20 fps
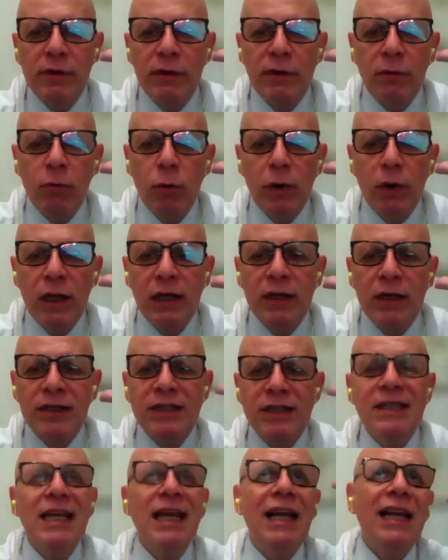will
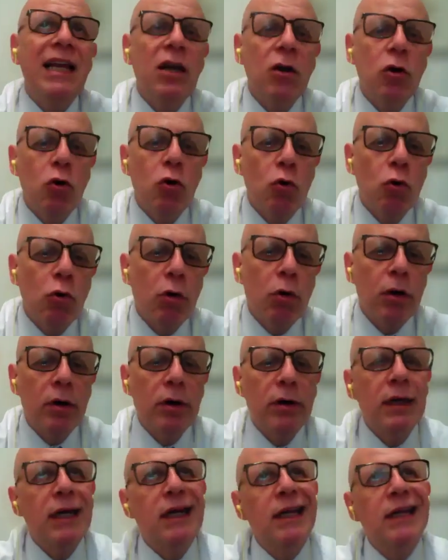still
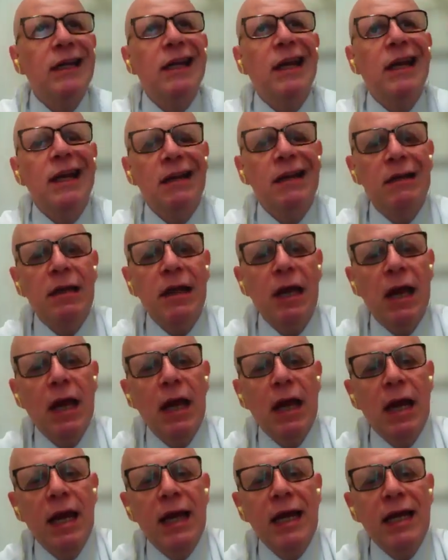incur in an
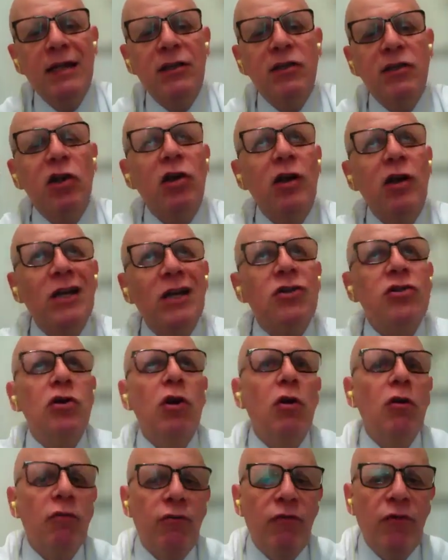
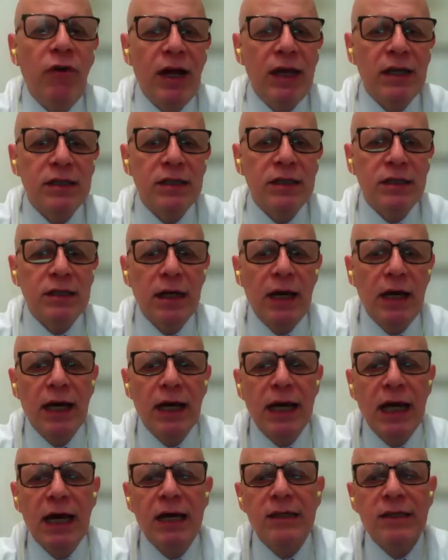international offense
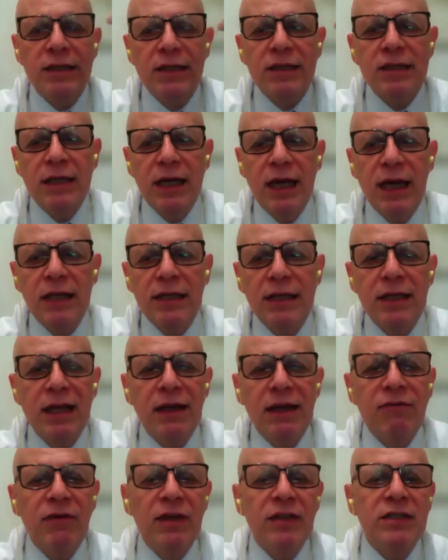against the state
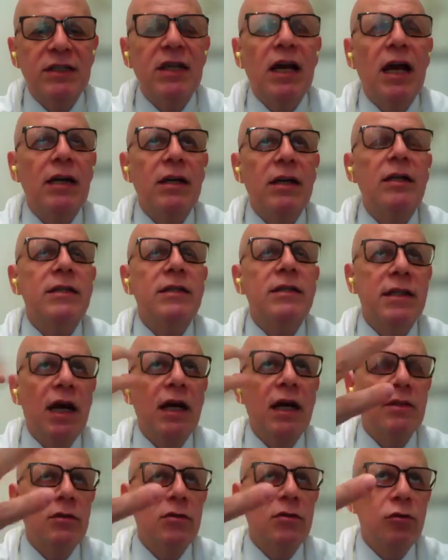that signed the
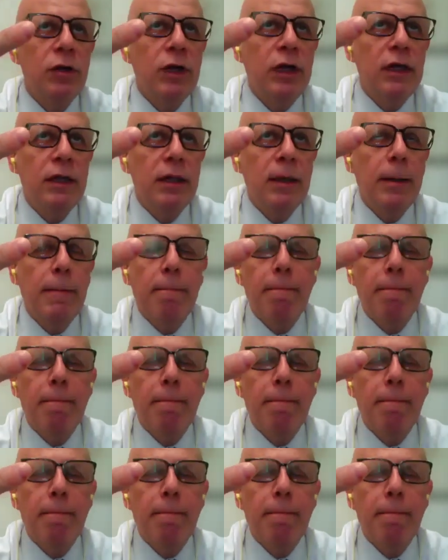other treaty.